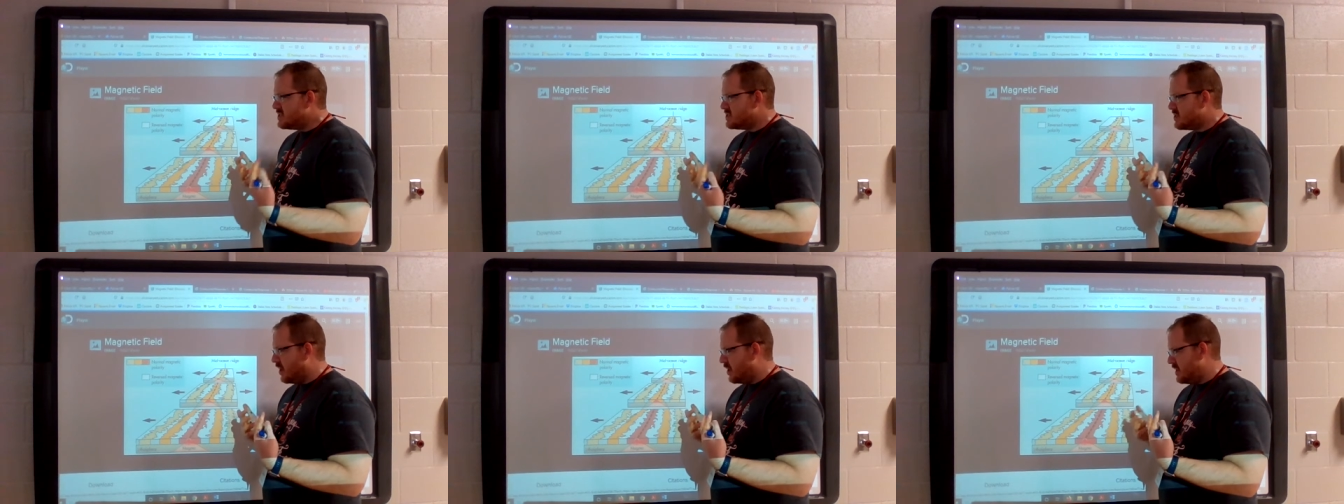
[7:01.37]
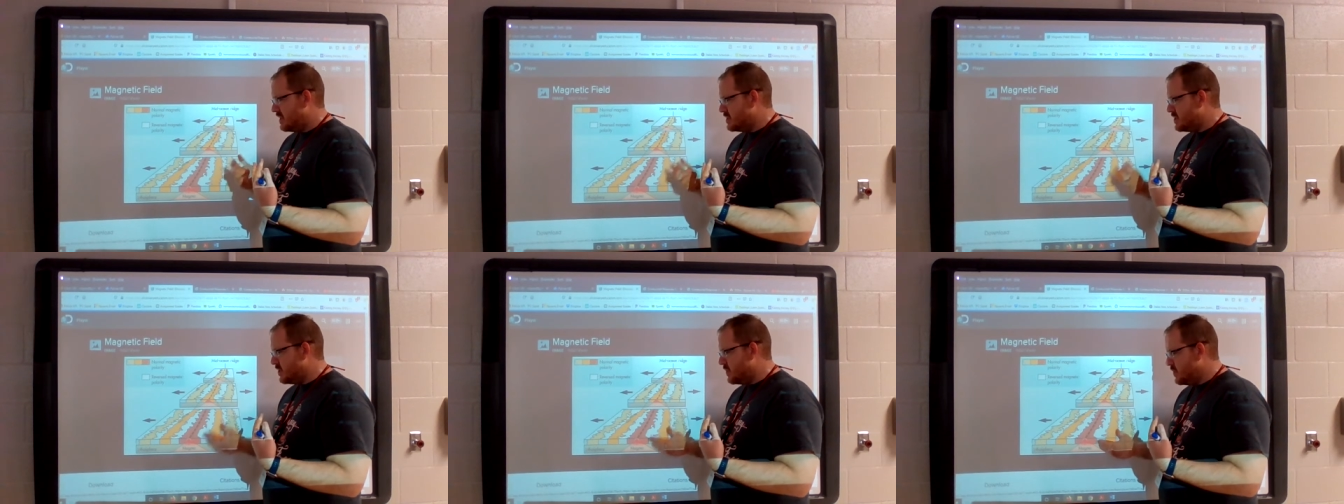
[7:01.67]

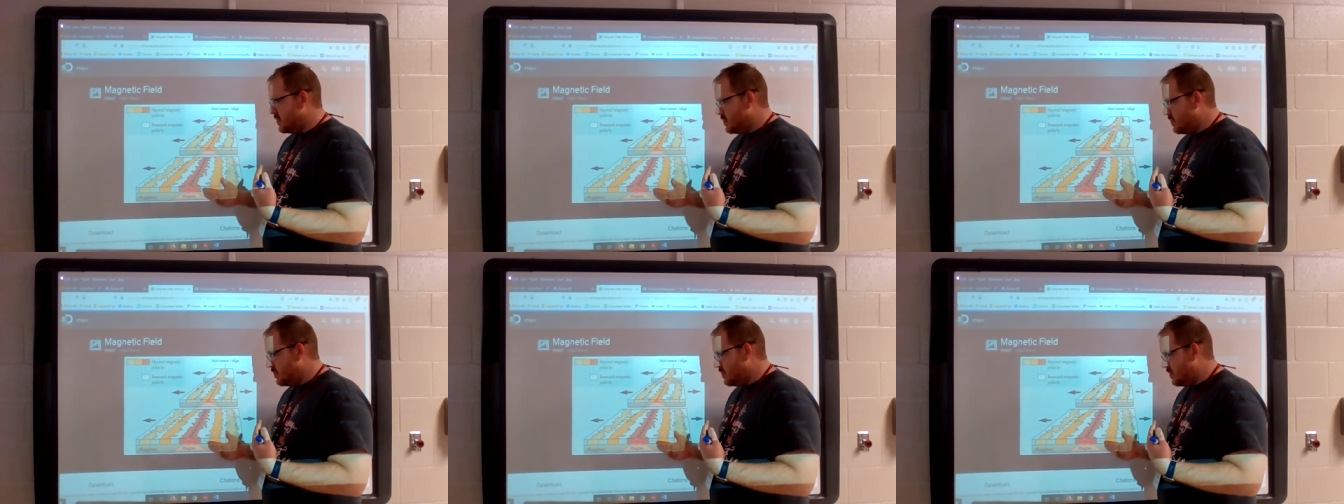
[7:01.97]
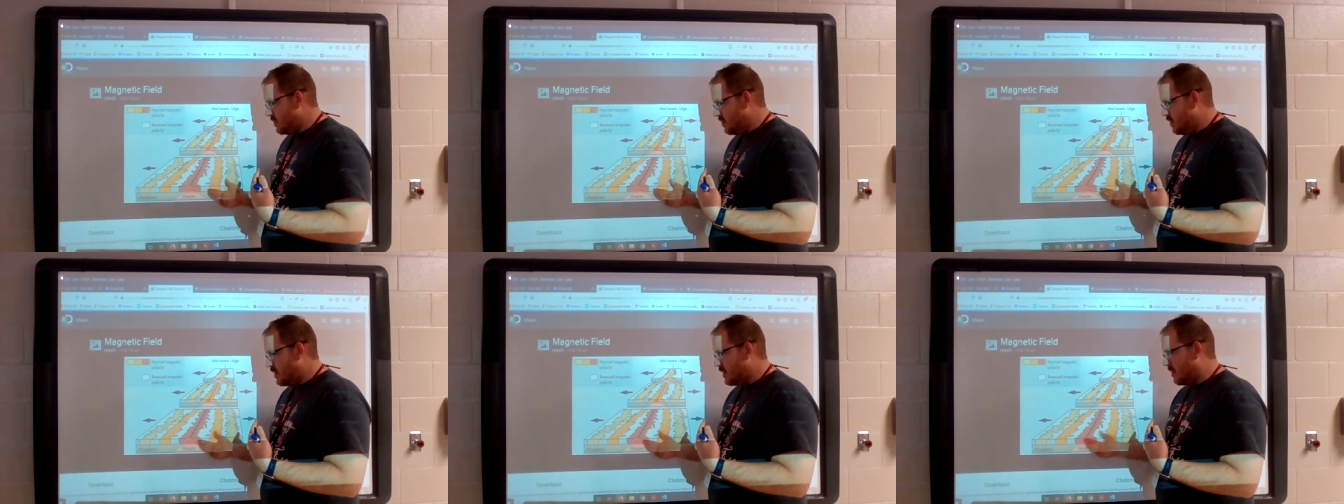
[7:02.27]
started to
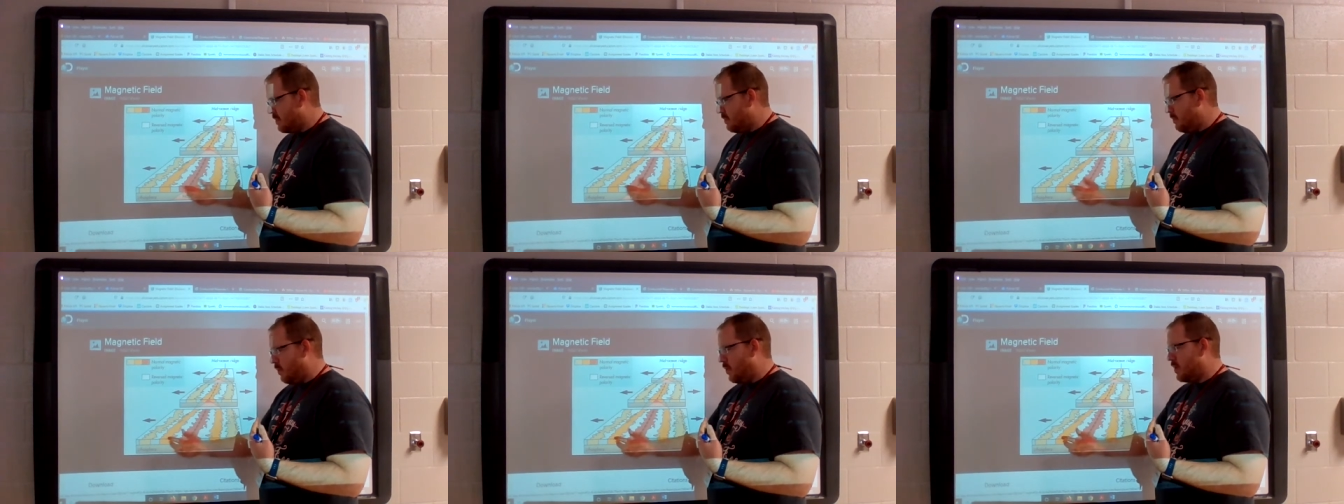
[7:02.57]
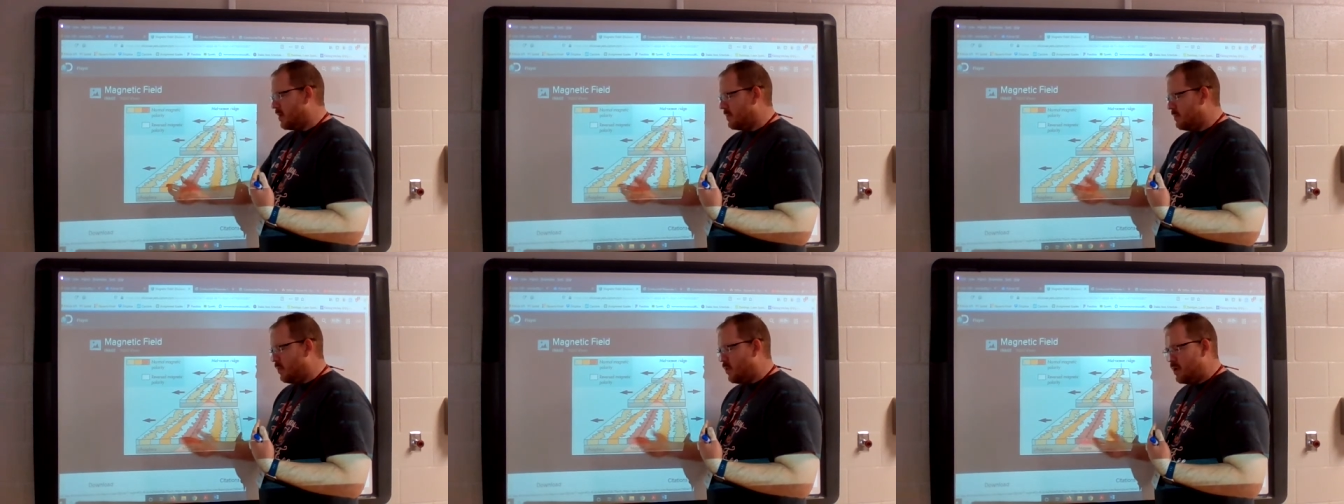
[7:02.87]
look
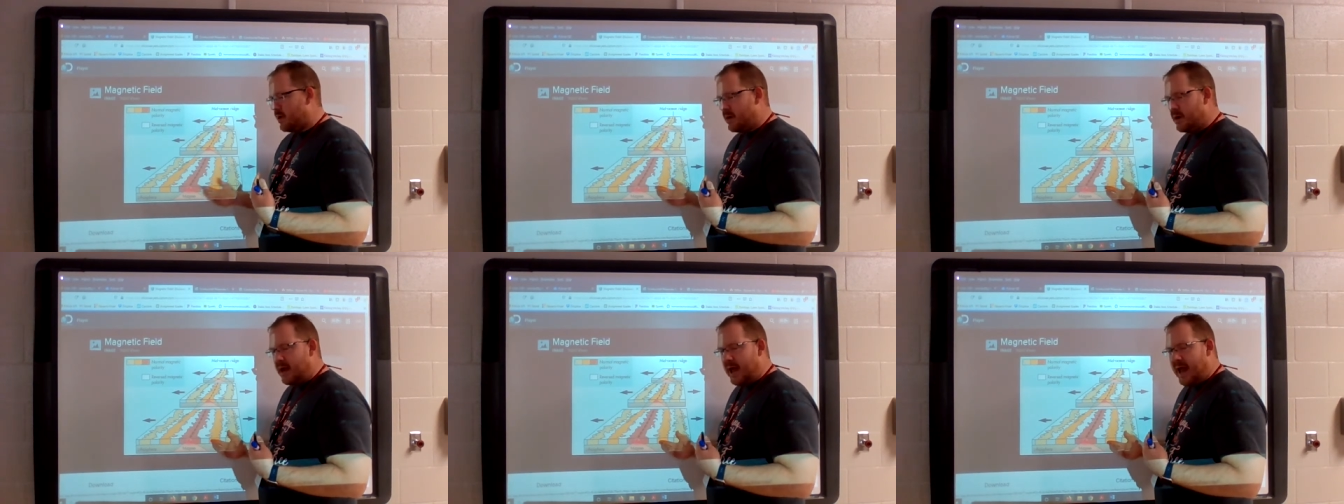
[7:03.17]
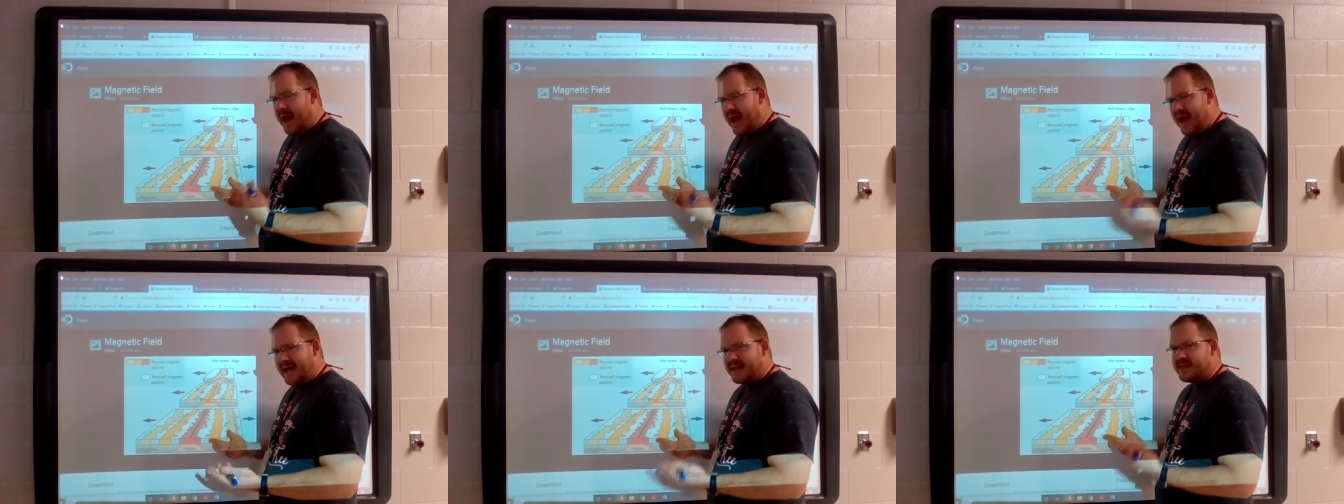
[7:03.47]
more and more
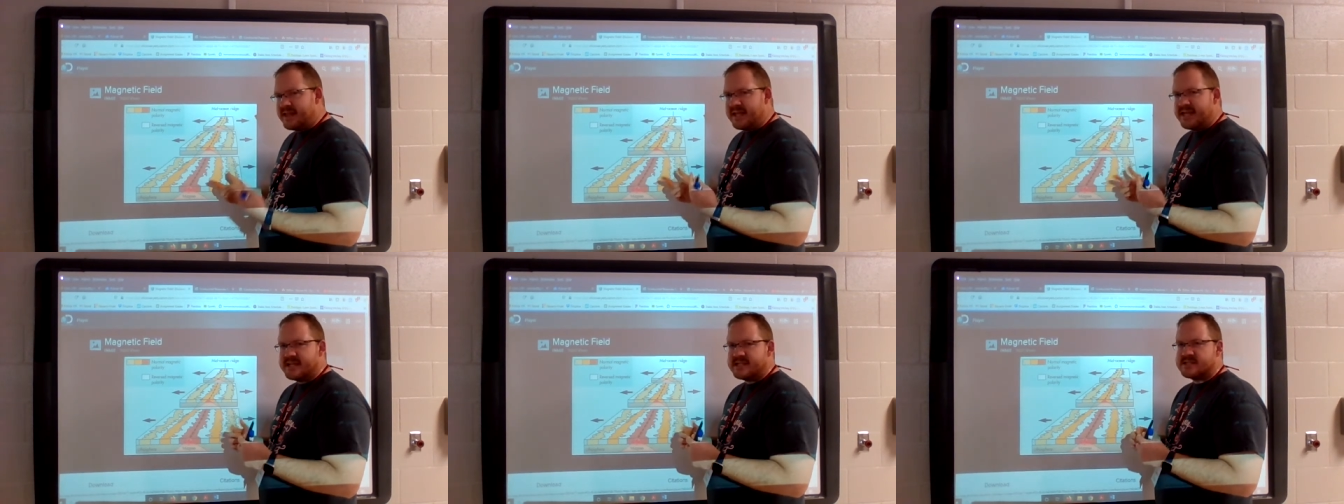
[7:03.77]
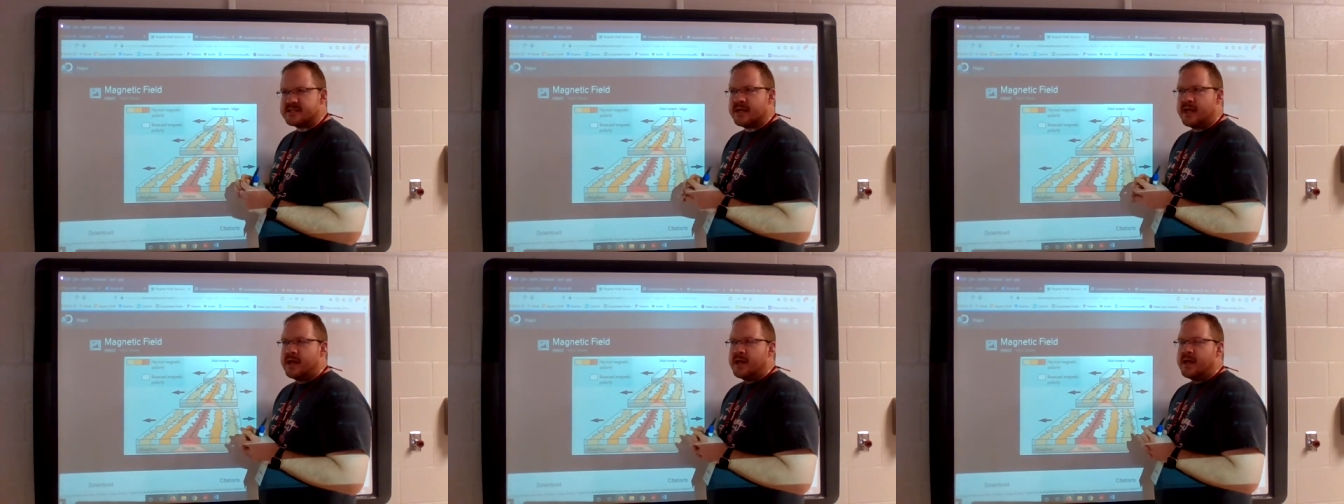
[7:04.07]
at
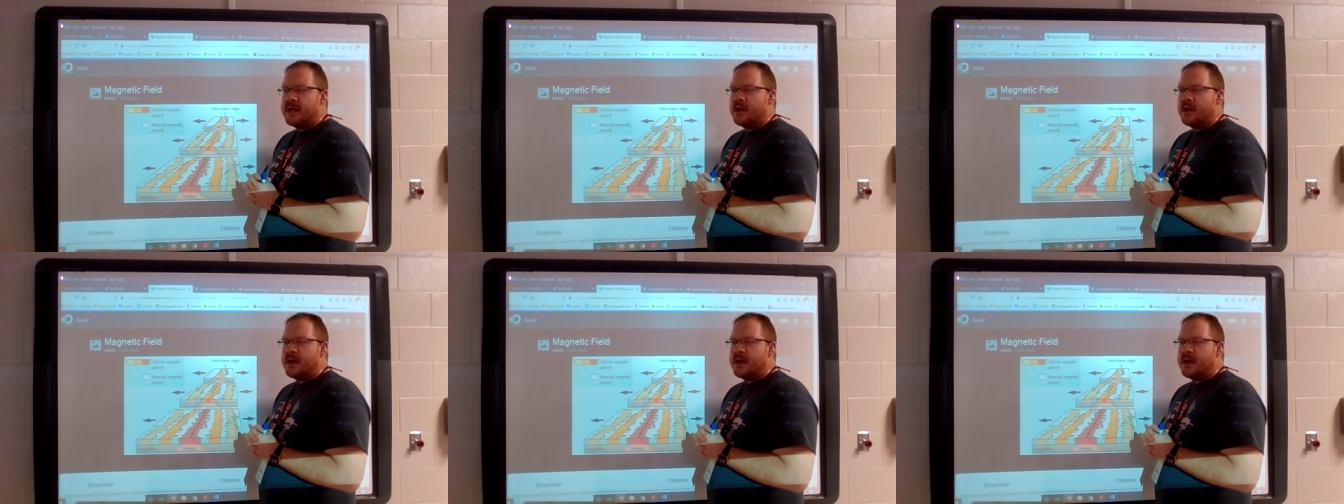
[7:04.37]
this,